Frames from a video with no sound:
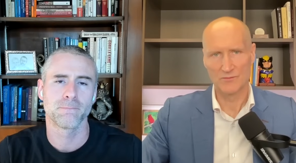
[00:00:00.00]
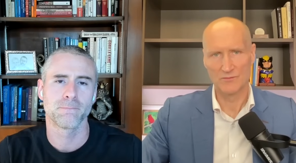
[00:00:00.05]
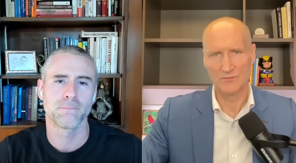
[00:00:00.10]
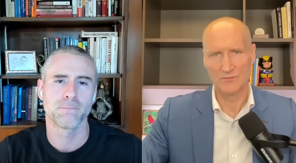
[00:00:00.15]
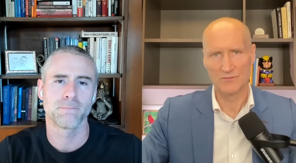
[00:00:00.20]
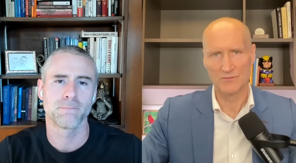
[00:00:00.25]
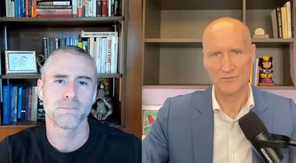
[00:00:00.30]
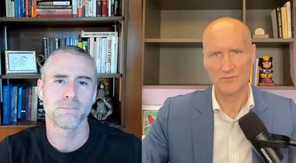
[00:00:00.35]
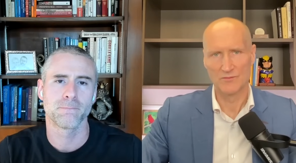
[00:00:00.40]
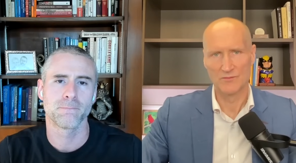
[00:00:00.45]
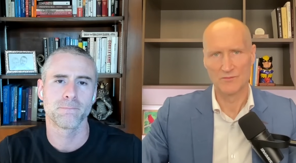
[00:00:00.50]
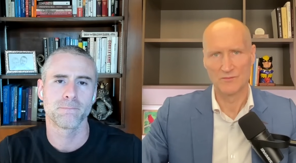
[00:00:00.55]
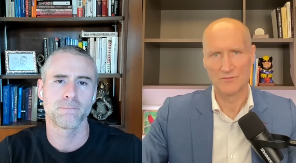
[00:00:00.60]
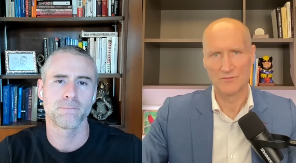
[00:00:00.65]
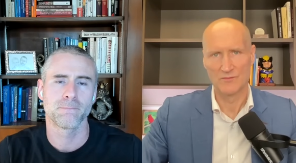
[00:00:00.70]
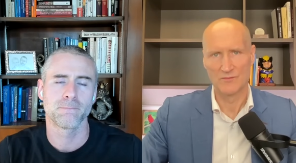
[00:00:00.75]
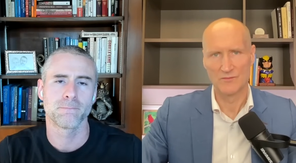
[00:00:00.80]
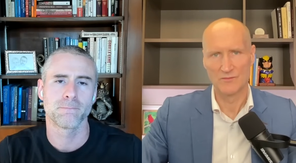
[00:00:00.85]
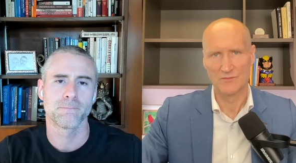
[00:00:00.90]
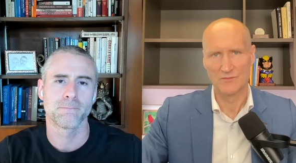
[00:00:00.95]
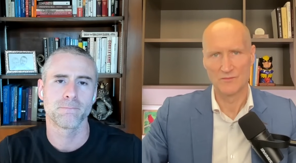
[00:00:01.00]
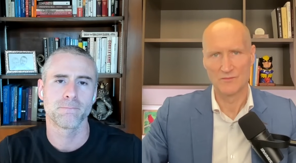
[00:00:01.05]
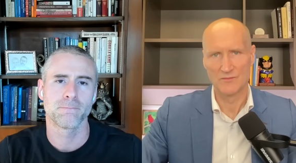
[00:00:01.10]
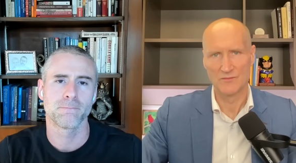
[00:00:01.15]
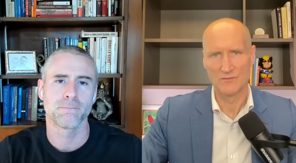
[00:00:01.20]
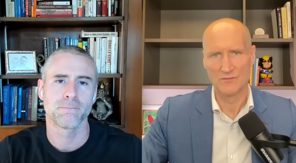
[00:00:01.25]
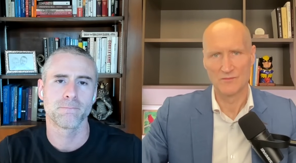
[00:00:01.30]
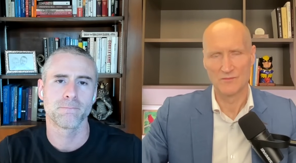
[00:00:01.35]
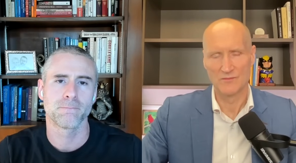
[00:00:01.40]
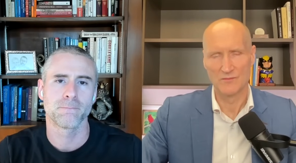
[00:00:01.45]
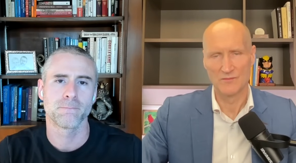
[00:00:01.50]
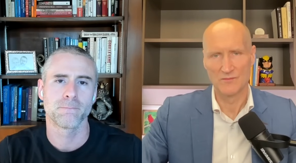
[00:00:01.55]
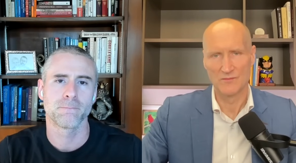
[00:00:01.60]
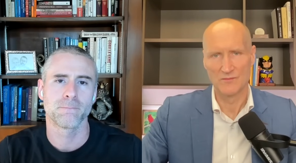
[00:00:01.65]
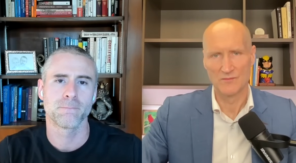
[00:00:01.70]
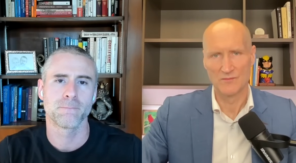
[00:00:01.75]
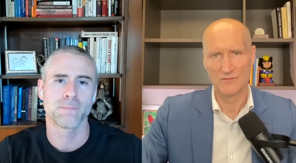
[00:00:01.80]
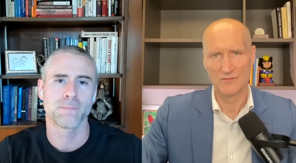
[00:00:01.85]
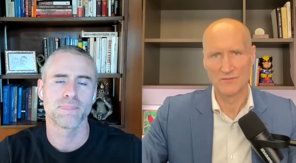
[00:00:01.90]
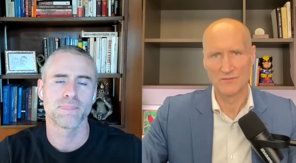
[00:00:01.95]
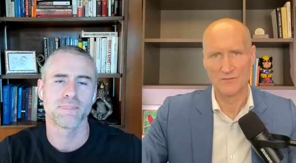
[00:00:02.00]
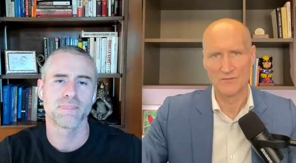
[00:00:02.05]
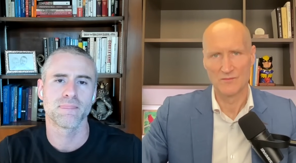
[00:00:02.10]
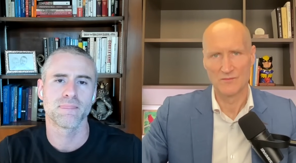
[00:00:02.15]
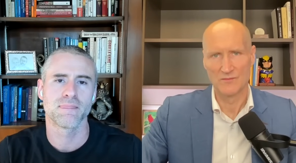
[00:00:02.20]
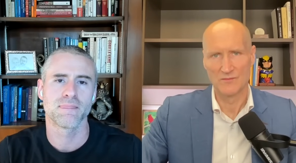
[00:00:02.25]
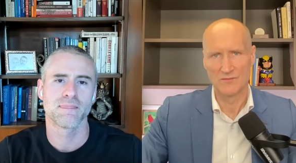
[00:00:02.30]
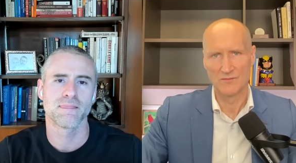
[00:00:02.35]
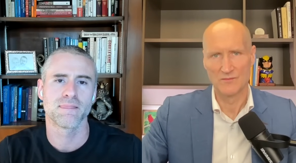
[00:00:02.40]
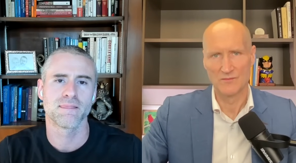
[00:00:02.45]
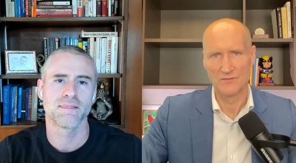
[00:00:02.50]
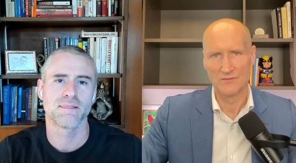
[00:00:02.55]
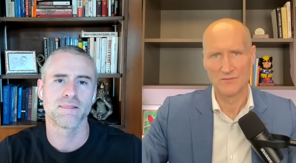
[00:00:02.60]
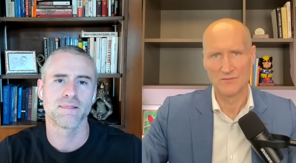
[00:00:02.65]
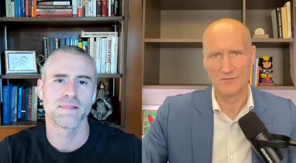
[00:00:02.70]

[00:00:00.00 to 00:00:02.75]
No one is speaking in this clip.